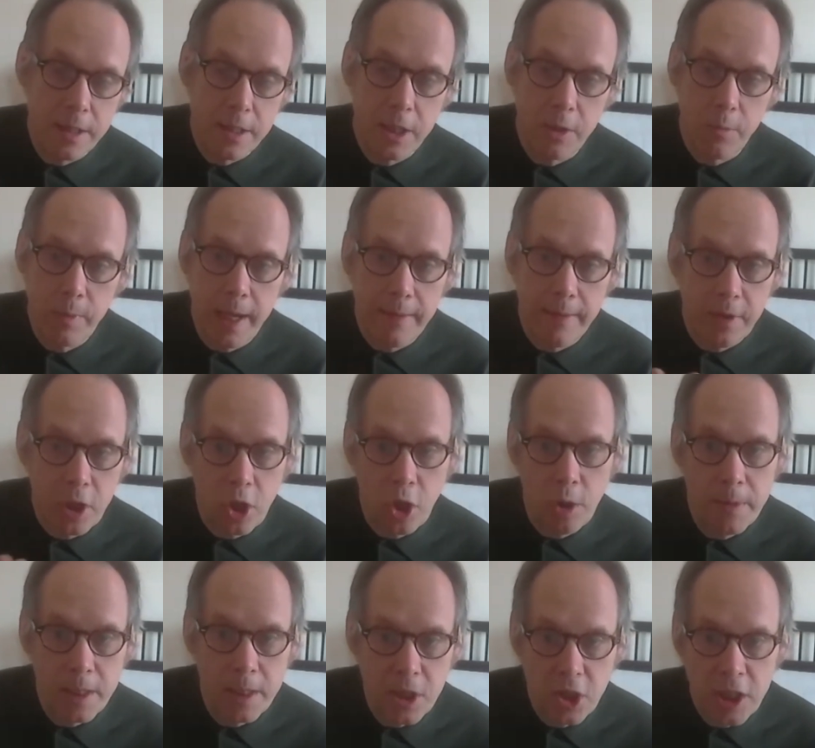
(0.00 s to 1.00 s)
So we have a
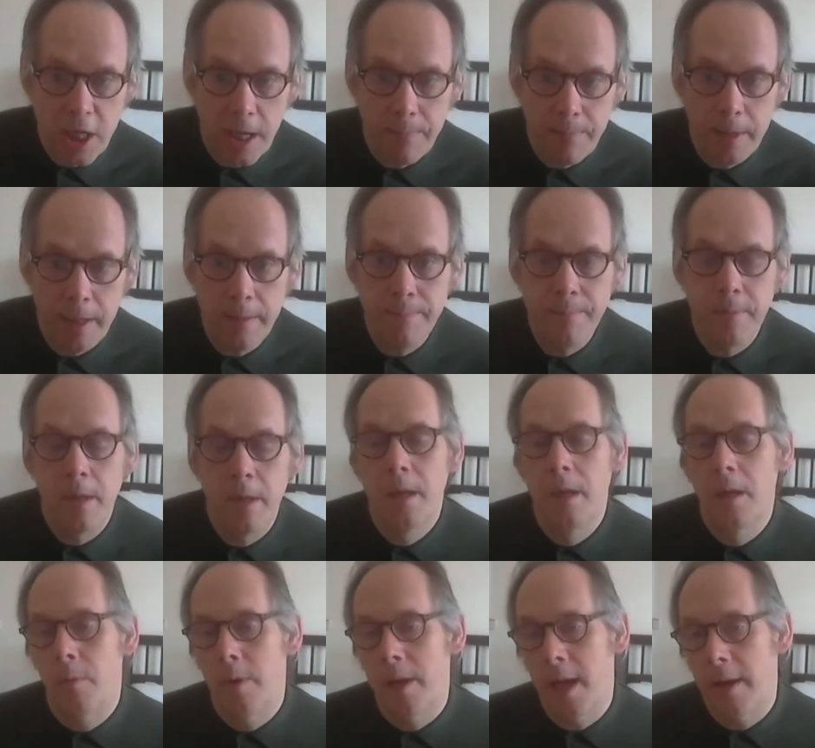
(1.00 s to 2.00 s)
humanist chaplain,
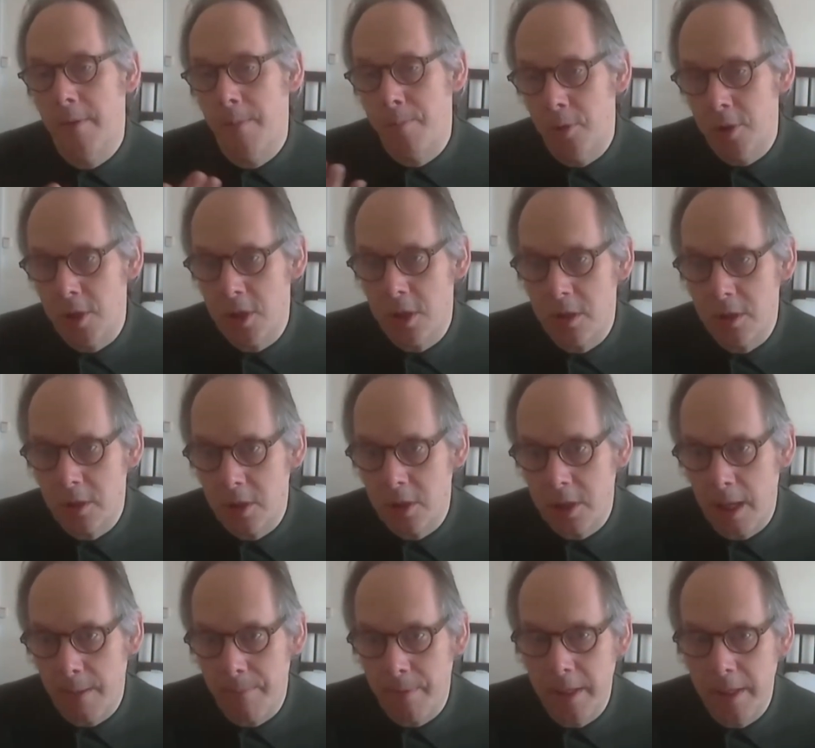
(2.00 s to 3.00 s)
we have a Buddhist
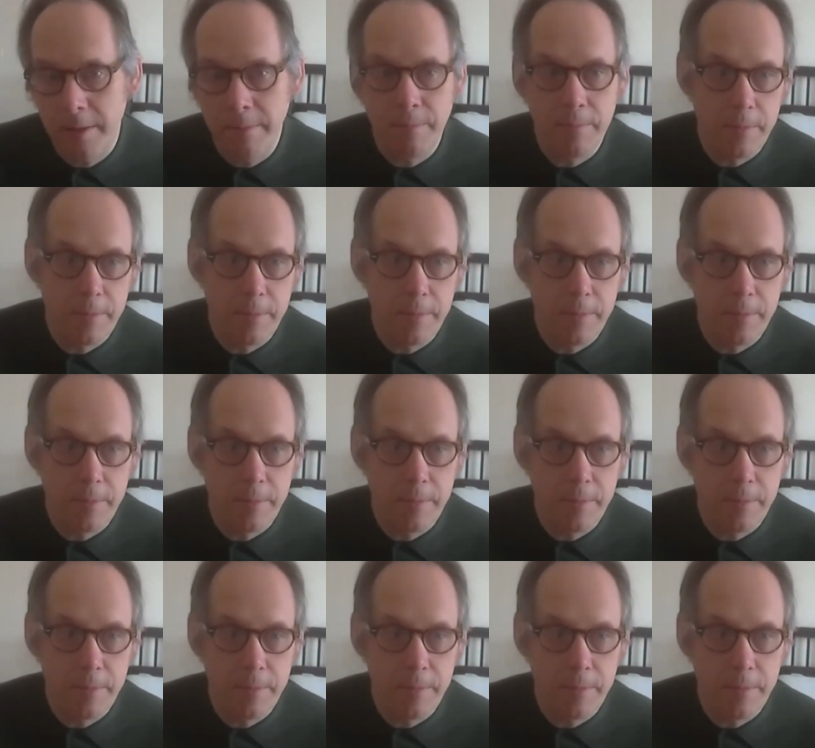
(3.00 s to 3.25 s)
chaplain,